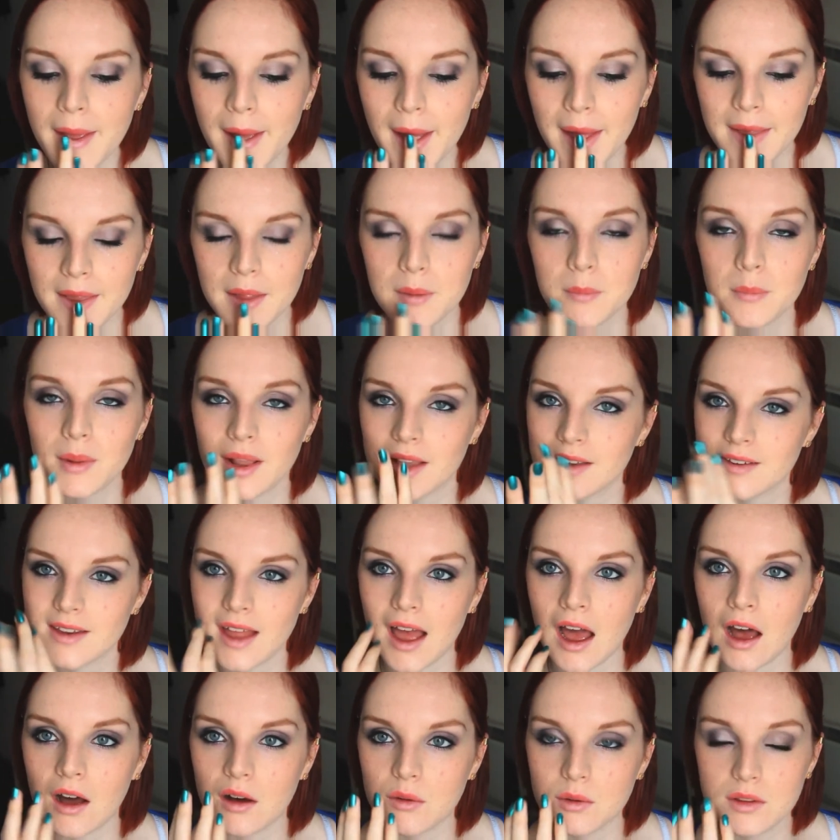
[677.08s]
And then blend it
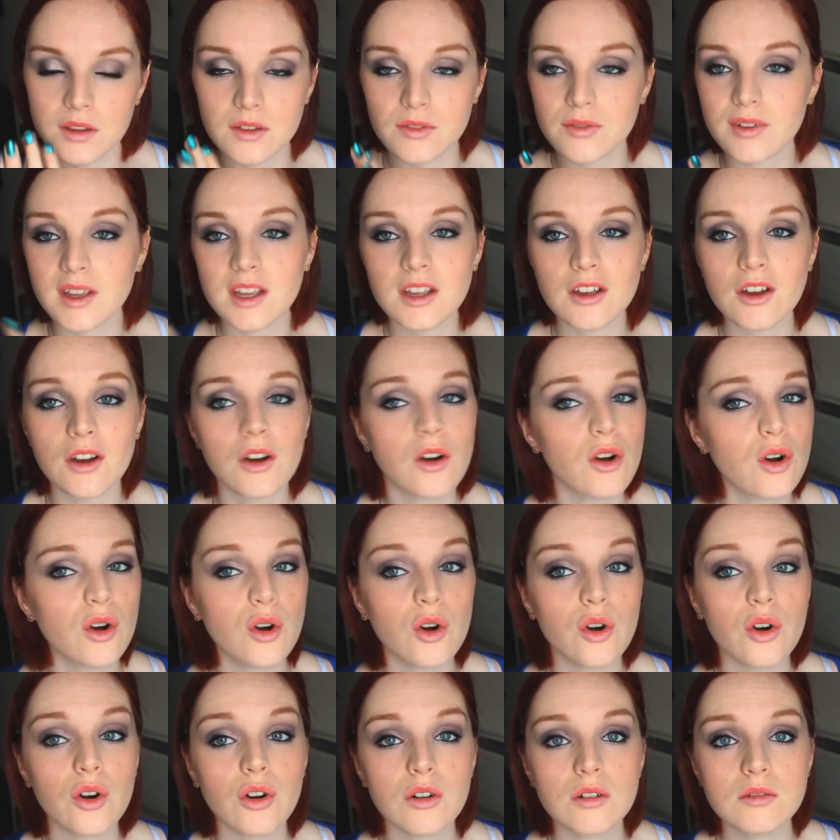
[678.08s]
out with your finger
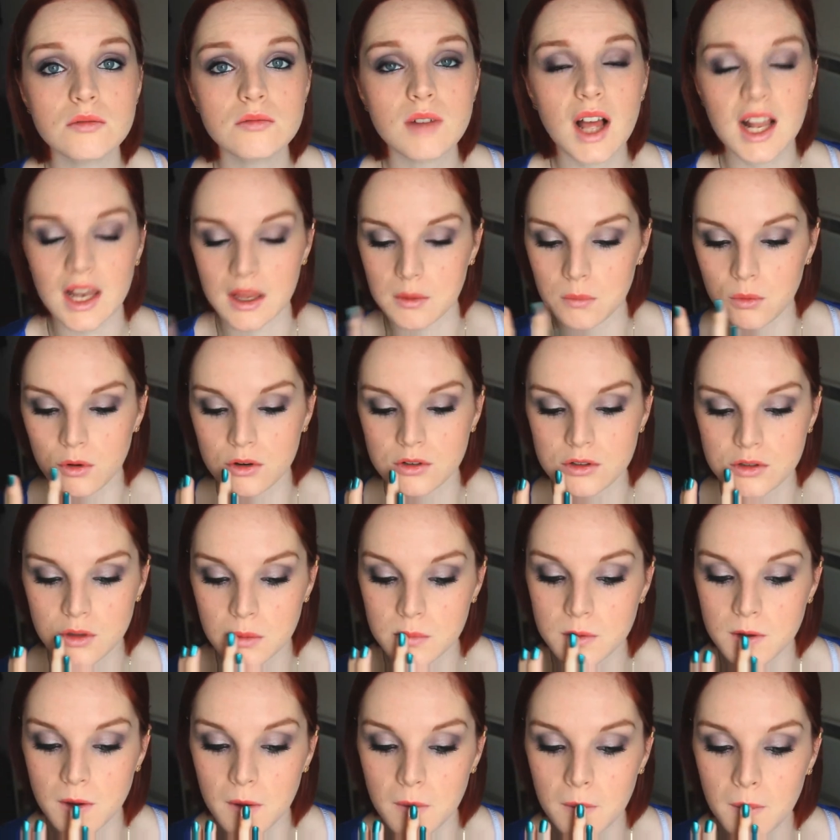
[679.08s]
or a lip brush, it's up
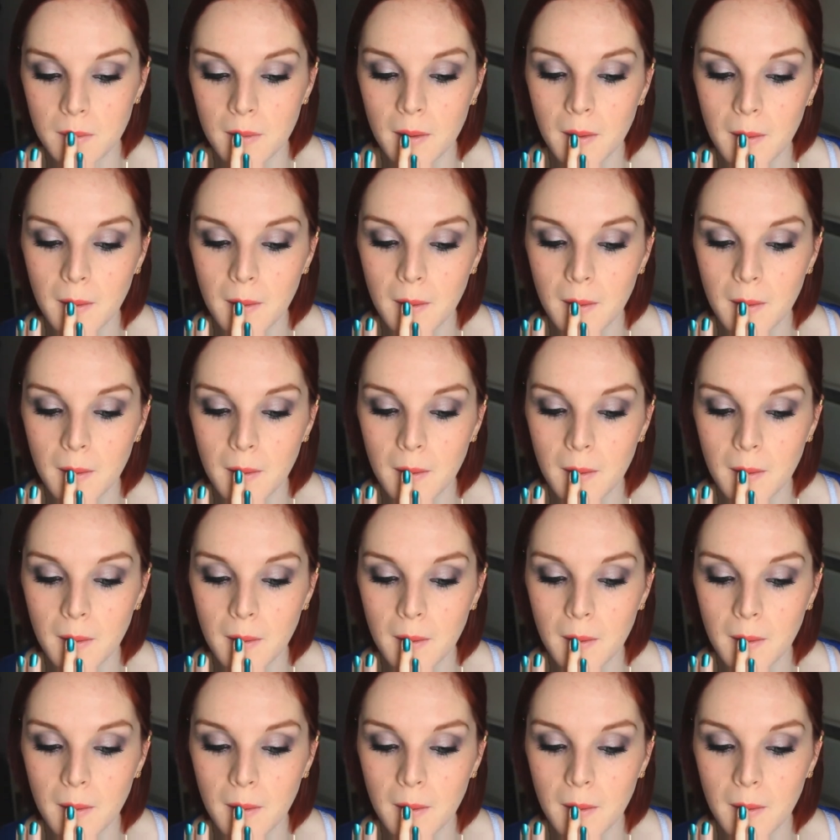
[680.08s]
to you.